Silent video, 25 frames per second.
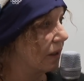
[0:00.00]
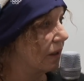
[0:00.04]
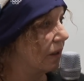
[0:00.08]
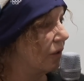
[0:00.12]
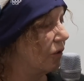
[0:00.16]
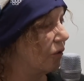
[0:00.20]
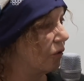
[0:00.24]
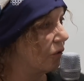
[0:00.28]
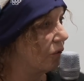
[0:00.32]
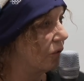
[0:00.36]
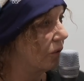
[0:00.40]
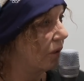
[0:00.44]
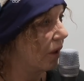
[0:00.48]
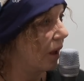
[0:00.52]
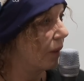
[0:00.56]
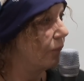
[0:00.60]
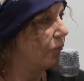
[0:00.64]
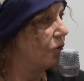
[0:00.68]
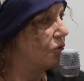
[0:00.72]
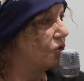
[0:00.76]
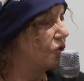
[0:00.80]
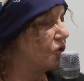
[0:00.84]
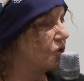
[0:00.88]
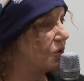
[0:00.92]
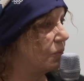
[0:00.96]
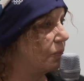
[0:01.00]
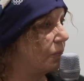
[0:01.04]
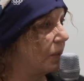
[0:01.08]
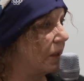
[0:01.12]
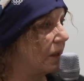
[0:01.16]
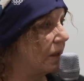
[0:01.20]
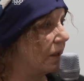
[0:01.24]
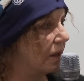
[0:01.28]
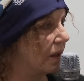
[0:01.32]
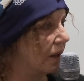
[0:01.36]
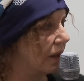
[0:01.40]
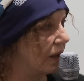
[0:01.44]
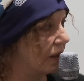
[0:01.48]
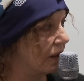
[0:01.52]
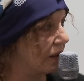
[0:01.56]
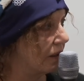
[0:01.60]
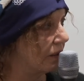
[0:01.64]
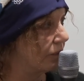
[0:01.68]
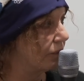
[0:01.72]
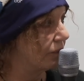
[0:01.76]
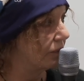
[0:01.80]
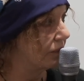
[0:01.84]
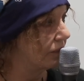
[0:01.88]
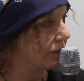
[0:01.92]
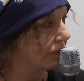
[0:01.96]
You know, I'm used to being a
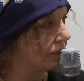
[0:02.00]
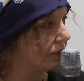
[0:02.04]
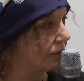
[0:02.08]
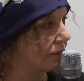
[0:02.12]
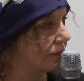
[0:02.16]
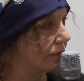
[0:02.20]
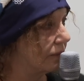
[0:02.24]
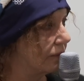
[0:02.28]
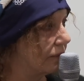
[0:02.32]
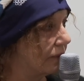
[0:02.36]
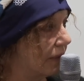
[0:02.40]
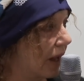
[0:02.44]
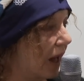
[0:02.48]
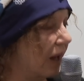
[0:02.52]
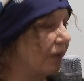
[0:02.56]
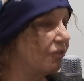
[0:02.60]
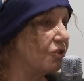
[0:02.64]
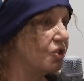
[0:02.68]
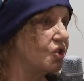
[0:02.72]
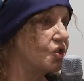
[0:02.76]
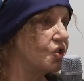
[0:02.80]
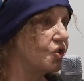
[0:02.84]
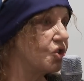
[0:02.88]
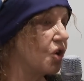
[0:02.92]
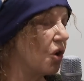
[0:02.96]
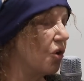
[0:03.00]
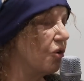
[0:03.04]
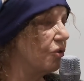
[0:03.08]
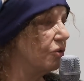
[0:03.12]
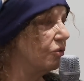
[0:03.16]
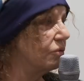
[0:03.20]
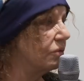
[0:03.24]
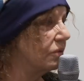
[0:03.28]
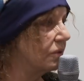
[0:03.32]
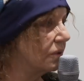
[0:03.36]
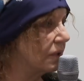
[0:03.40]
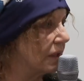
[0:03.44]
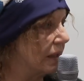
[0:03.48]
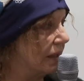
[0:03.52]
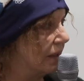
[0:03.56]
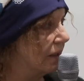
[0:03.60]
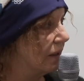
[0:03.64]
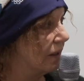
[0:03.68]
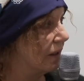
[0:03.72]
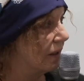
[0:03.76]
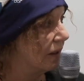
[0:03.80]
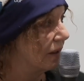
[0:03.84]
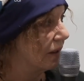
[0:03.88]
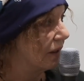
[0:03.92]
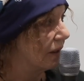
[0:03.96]
unstoned,
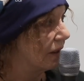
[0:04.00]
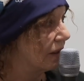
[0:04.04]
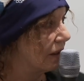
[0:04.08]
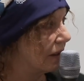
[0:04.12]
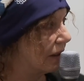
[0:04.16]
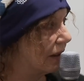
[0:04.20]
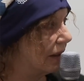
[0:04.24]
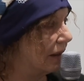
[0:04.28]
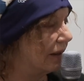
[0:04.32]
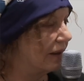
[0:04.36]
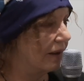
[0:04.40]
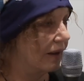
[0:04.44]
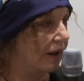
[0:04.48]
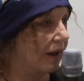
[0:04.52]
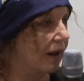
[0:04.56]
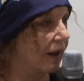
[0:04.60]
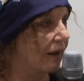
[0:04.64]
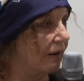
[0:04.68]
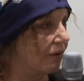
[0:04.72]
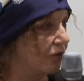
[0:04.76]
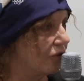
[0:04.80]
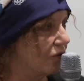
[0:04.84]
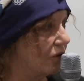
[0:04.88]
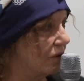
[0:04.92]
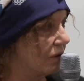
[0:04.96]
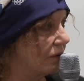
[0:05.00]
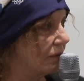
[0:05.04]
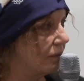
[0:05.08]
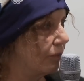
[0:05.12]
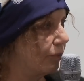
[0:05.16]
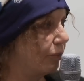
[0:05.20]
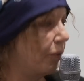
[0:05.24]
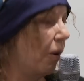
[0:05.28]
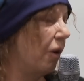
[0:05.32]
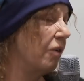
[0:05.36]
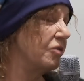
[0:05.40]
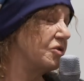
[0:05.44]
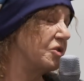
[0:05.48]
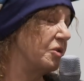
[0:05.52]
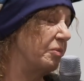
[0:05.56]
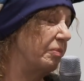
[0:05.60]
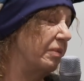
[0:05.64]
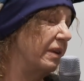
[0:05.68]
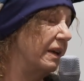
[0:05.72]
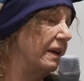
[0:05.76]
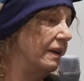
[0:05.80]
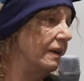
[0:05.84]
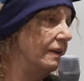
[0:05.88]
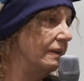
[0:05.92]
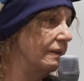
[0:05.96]
clear-headed,
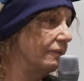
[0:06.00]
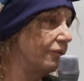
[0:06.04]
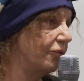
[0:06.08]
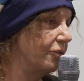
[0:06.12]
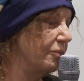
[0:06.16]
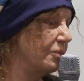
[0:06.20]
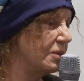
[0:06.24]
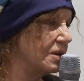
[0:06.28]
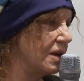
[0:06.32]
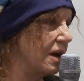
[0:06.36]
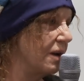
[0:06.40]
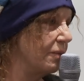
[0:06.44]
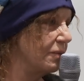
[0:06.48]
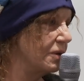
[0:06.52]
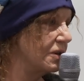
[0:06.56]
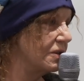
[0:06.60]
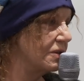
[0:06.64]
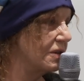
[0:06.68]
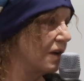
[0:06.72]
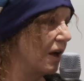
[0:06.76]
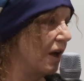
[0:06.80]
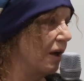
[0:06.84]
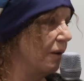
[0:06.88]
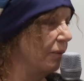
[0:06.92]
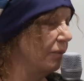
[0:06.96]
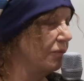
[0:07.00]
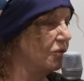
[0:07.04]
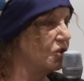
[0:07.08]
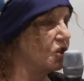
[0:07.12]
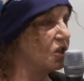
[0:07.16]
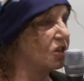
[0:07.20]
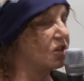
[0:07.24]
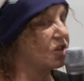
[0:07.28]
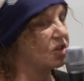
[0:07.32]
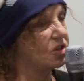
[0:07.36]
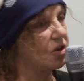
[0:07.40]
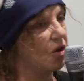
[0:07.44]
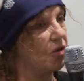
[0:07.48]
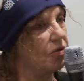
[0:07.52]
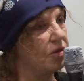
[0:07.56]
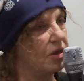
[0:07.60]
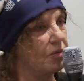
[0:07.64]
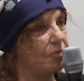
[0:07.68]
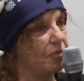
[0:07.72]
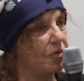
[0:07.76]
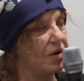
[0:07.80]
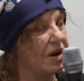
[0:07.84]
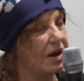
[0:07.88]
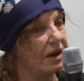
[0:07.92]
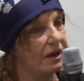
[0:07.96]
possibly, from time to time, just on the
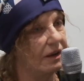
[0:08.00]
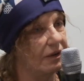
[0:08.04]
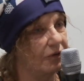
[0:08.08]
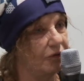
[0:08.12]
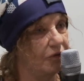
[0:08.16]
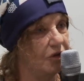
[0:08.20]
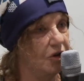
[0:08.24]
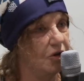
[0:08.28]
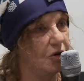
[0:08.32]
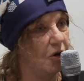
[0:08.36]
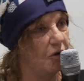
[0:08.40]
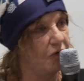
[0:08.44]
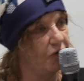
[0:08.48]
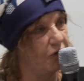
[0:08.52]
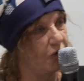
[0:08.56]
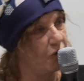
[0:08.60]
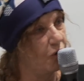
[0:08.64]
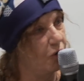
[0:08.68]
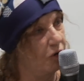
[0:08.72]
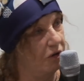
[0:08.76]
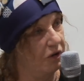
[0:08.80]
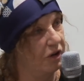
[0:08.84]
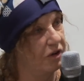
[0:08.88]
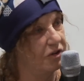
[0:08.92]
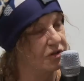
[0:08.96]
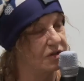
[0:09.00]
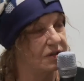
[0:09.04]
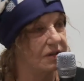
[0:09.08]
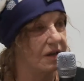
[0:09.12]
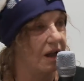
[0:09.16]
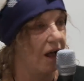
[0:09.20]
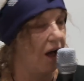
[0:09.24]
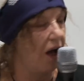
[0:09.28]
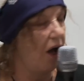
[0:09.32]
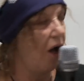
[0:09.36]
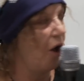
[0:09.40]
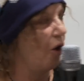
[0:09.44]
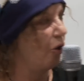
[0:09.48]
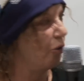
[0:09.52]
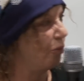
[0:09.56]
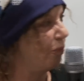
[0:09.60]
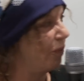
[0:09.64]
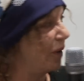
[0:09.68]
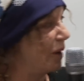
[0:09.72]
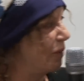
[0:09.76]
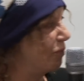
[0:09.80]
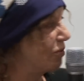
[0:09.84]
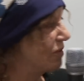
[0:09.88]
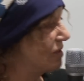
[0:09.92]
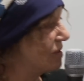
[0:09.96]
brink of, you know, for all those old
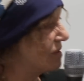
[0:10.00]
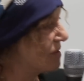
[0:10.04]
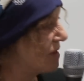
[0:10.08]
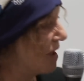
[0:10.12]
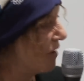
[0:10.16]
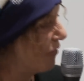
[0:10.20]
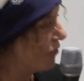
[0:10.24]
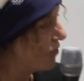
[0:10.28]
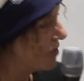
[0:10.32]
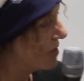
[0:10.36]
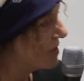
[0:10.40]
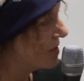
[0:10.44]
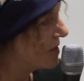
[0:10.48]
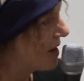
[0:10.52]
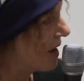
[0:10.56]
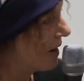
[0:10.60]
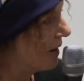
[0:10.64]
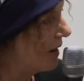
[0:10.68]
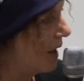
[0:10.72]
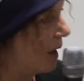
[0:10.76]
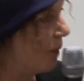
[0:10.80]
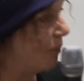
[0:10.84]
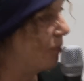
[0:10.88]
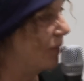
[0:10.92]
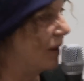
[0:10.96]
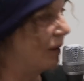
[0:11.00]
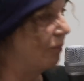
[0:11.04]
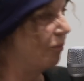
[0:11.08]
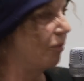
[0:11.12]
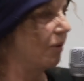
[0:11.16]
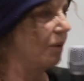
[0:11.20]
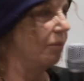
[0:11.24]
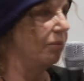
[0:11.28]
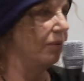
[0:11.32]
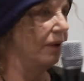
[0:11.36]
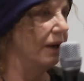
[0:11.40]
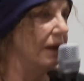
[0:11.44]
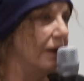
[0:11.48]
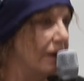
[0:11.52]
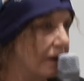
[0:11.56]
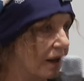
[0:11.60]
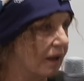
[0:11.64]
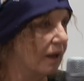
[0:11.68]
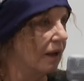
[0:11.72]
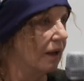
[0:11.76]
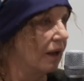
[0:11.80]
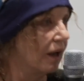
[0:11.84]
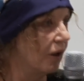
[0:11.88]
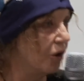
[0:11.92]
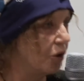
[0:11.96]
people stuff to start happening, probably.
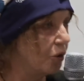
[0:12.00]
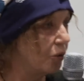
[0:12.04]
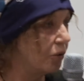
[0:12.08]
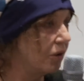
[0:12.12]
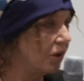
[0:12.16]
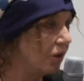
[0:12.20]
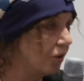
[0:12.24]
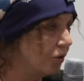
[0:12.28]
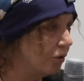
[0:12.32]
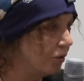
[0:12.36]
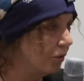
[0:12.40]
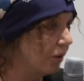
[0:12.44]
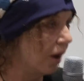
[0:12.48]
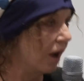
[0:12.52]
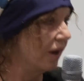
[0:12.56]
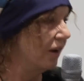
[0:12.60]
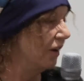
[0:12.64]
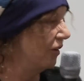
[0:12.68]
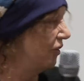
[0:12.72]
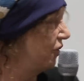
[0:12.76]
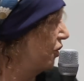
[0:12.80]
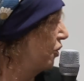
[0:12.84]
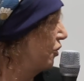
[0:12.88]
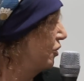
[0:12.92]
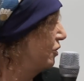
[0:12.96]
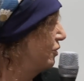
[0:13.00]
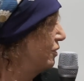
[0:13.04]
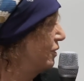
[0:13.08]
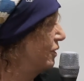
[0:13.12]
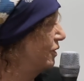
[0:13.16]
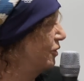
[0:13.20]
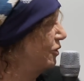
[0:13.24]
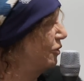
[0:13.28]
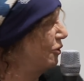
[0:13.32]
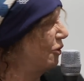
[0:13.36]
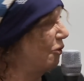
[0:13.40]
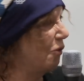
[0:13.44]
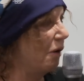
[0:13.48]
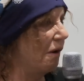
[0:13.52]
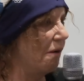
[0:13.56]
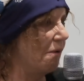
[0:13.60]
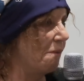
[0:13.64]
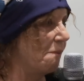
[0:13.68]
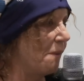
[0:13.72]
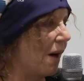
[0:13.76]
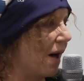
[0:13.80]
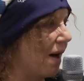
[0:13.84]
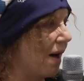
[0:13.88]
Who are you? I don't know. Who am